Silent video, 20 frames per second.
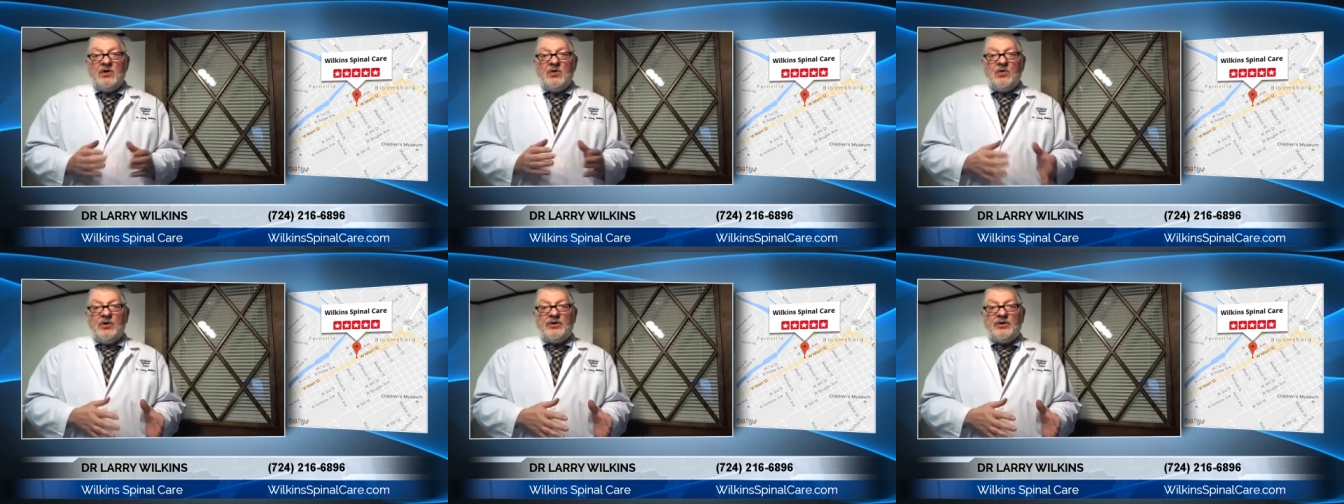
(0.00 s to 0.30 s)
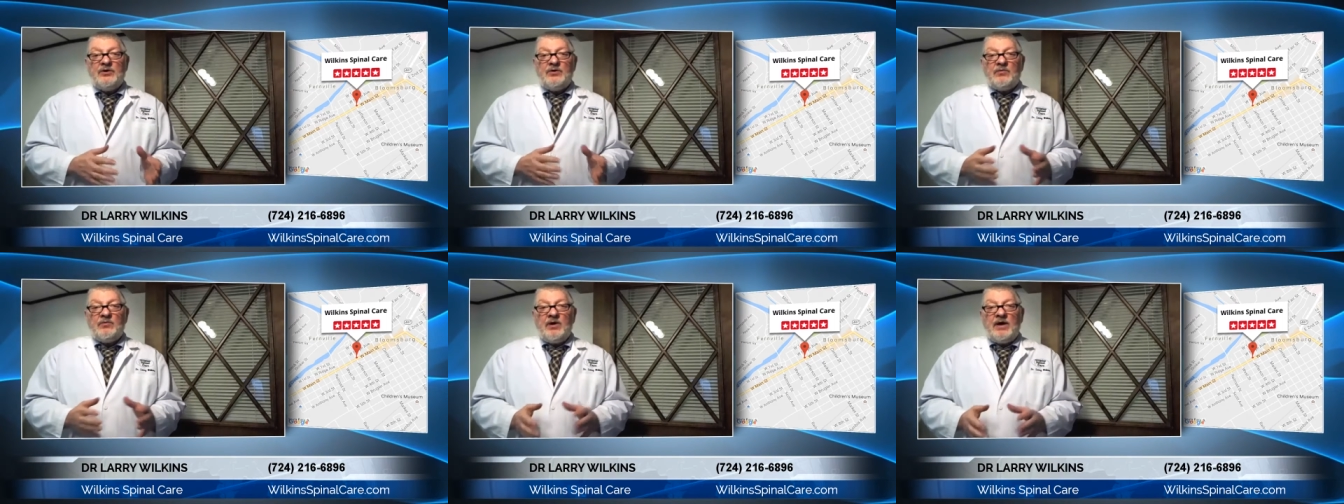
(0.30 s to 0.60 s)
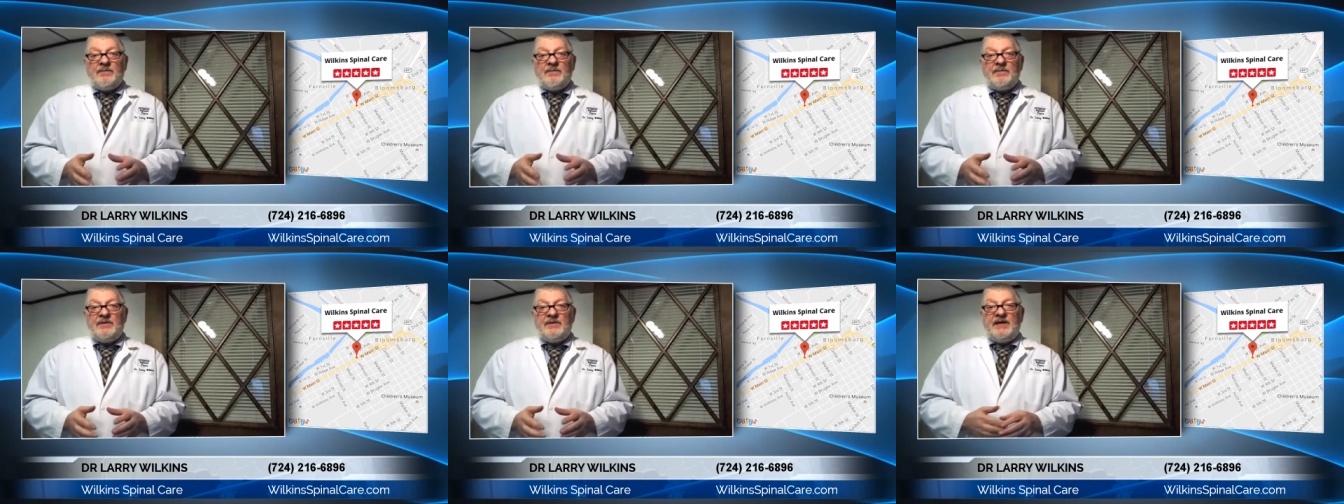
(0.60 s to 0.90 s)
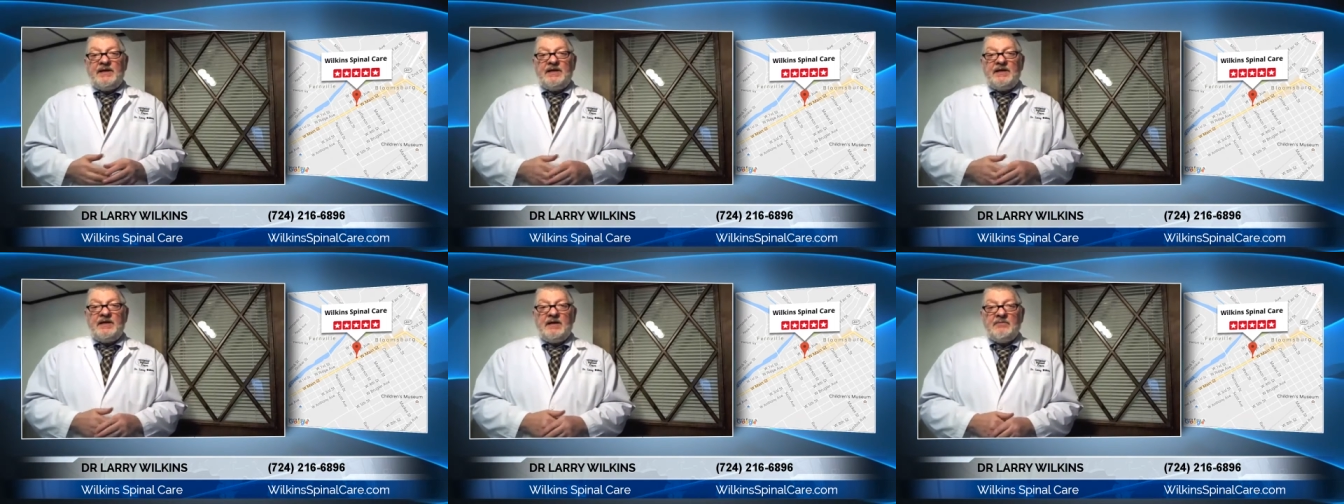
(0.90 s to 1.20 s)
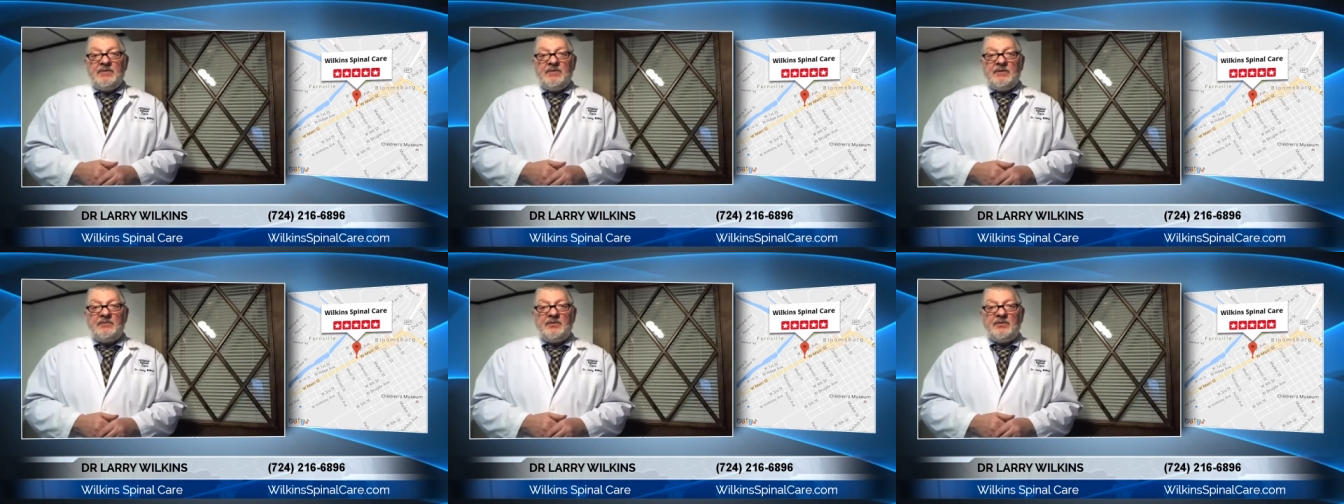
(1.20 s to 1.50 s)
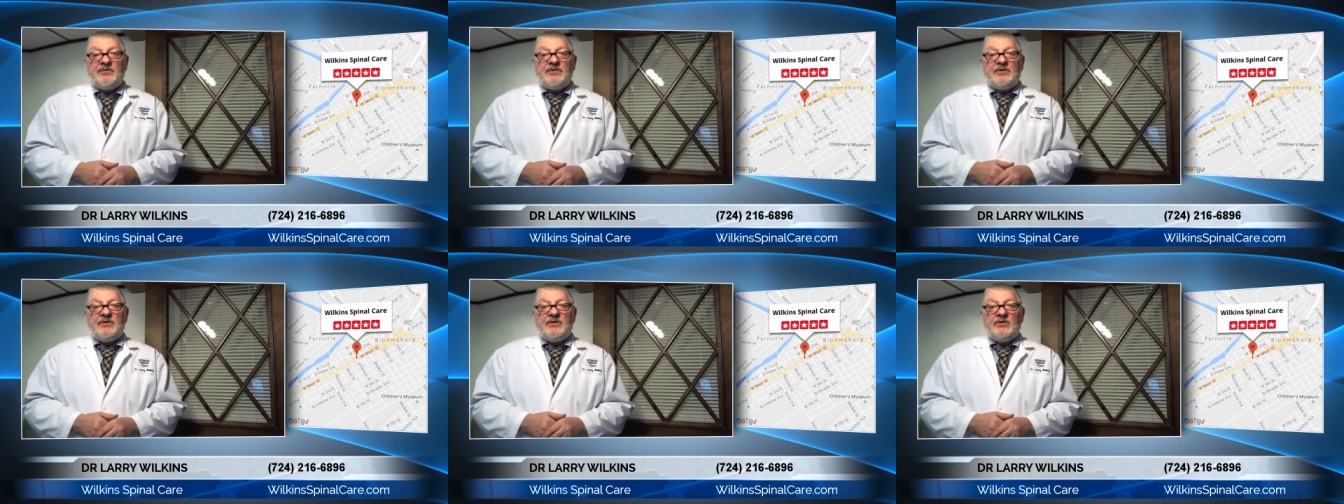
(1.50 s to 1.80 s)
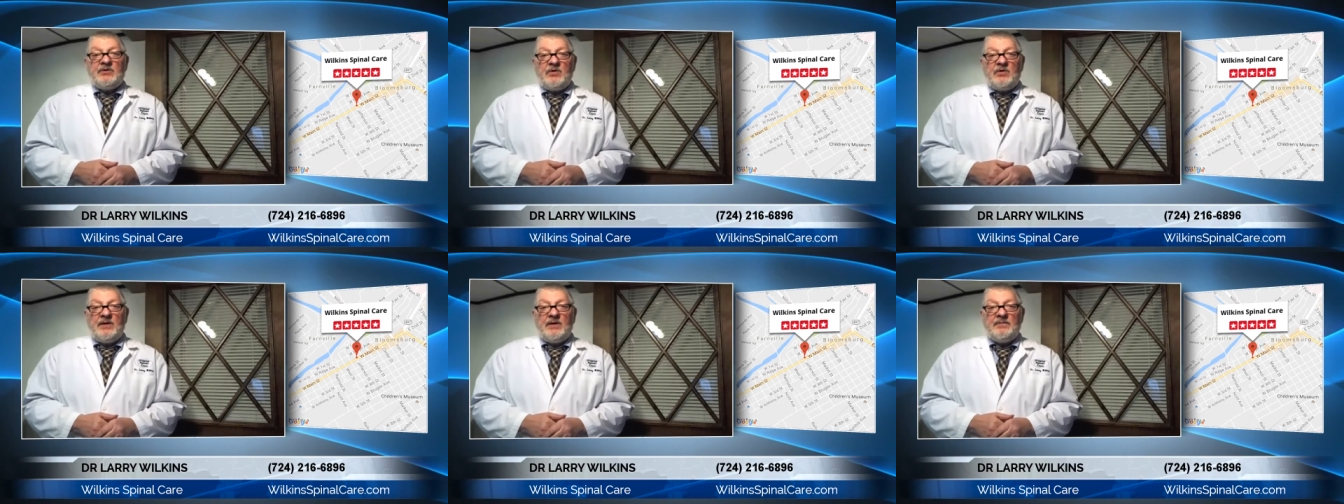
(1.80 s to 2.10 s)
on neuropathy and came up with a
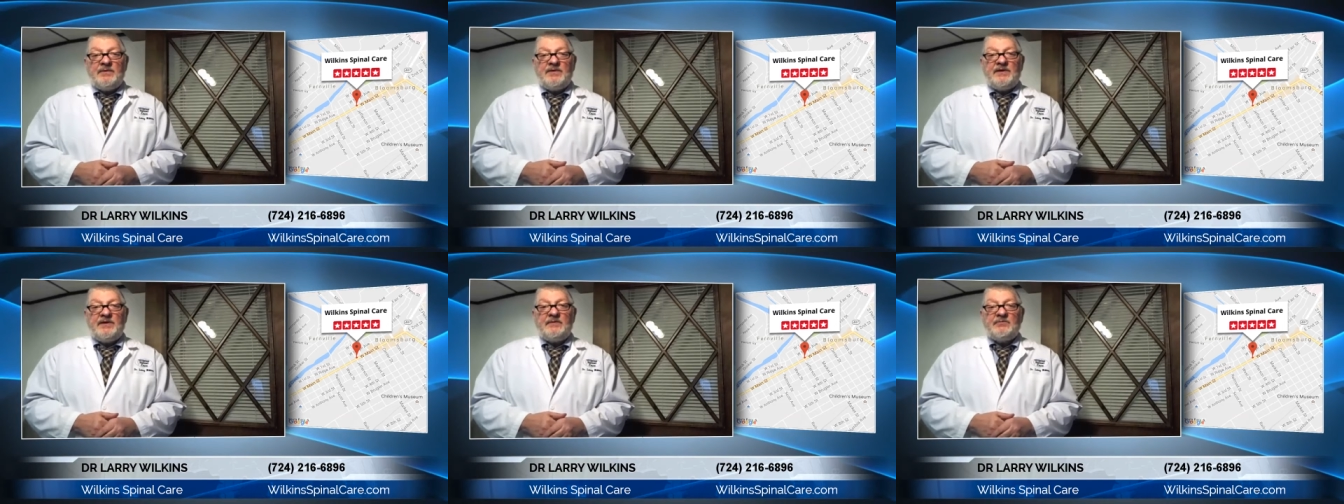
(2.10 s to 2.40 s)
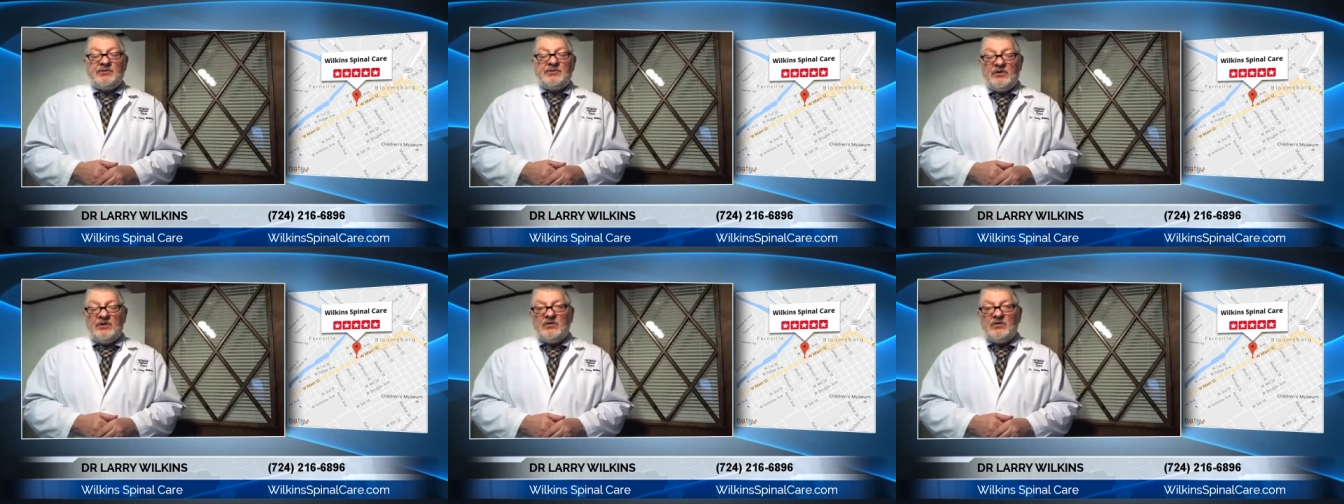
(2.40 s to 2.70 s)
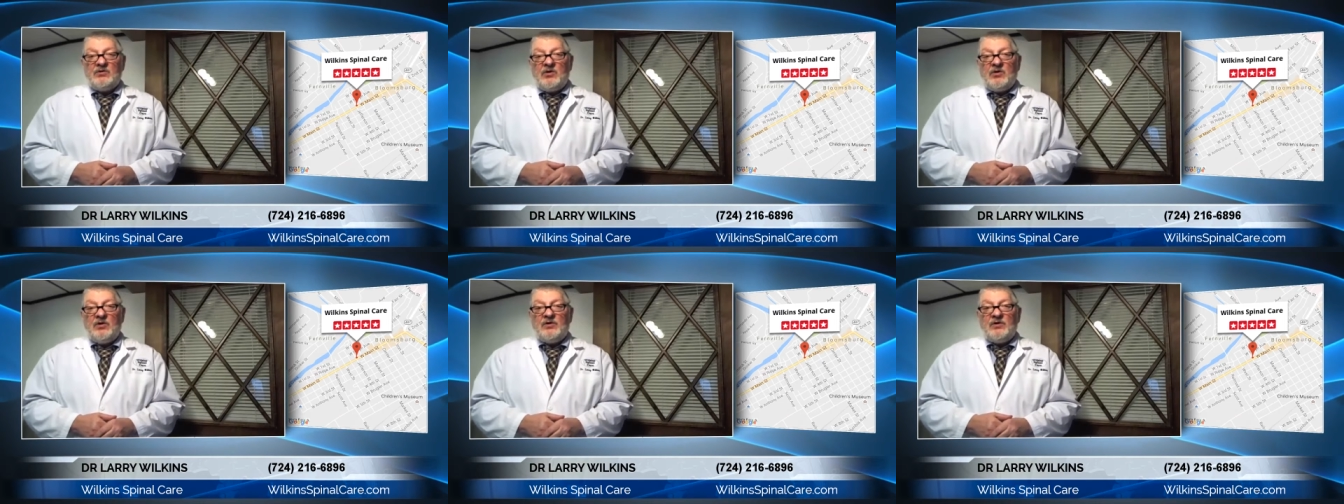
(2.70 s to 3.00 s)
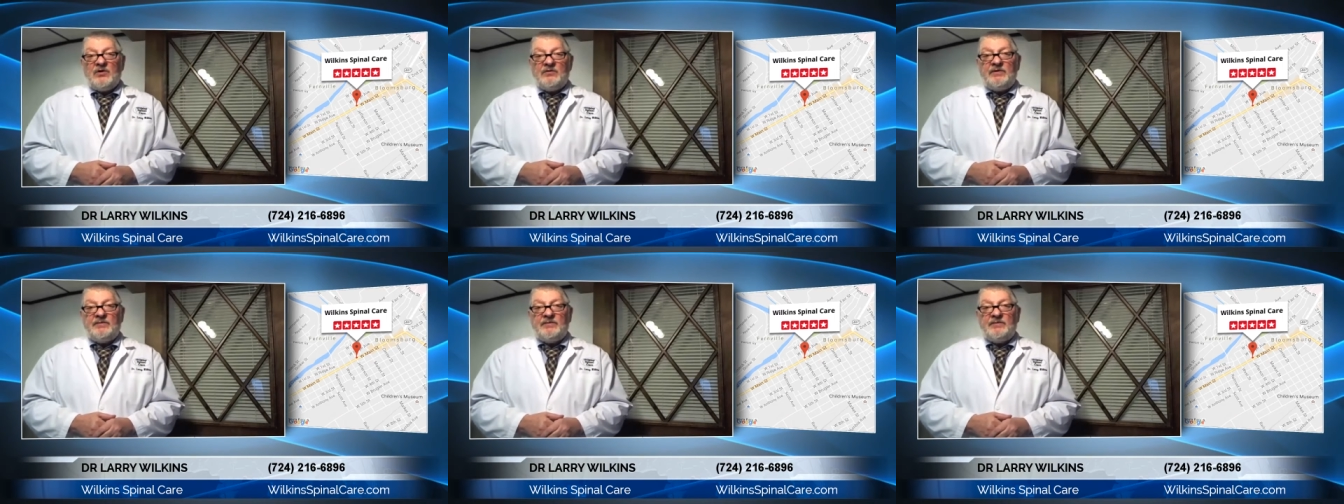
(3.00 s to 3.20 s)
neuropathy protocol that